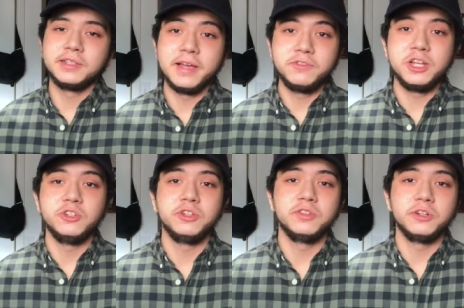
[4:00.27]

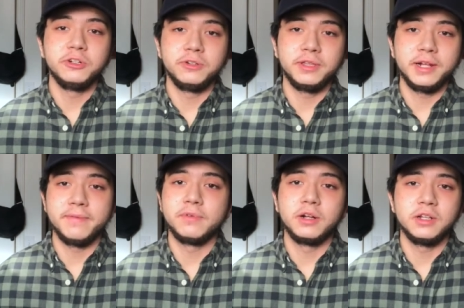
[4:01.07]
life-changing surgery that
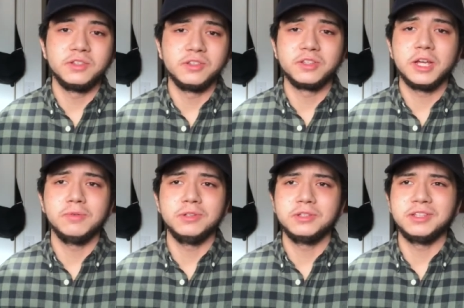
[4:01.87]
I've wanted since I
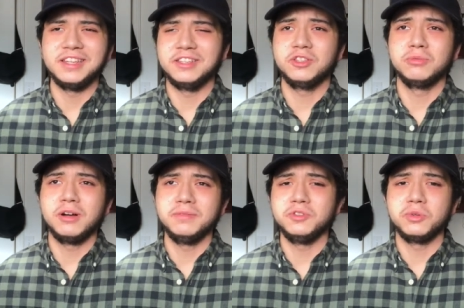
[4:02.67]
was like
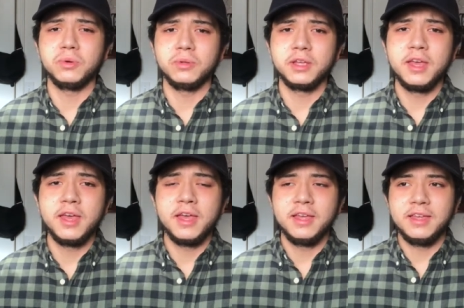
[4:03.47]
12 years old.
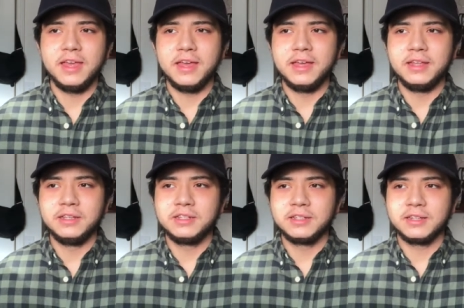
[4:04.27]

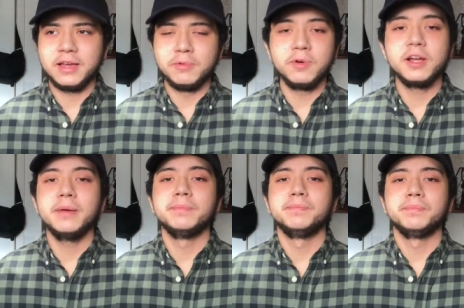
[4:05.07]
And I woke
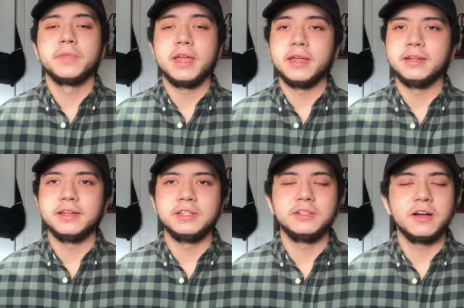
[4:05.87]
up and
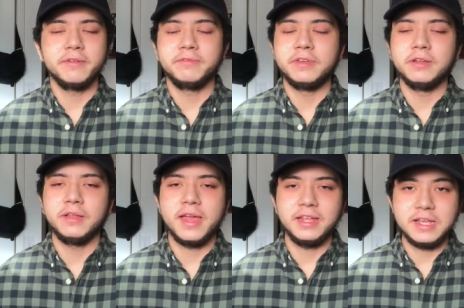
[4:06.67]
I did not feel
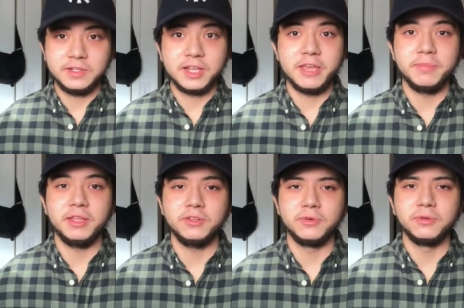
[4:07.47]
any
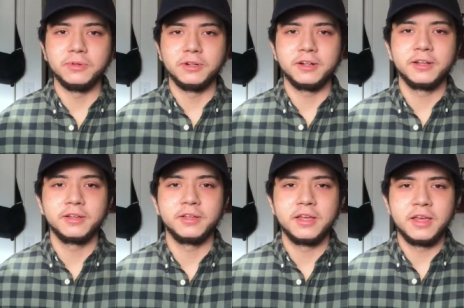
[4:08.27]
excitement or
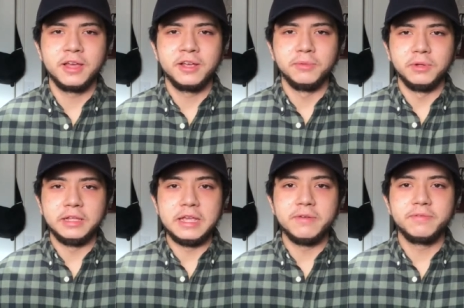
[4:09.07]

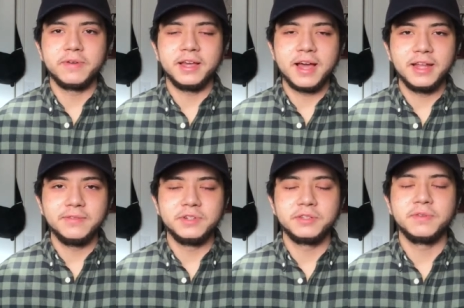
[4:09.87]
relief. I kind
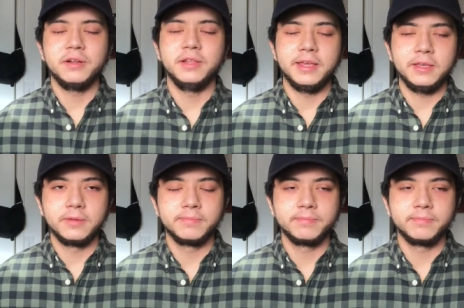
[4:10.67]
of just felt like,